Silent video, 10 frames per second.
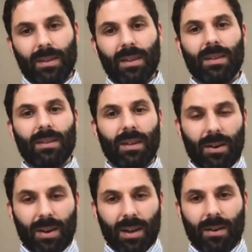This is an
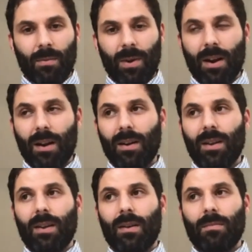area where
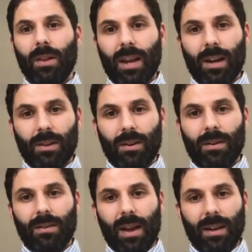
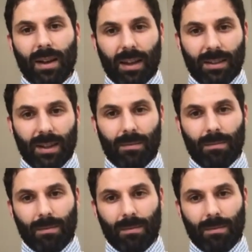molecular diagnostic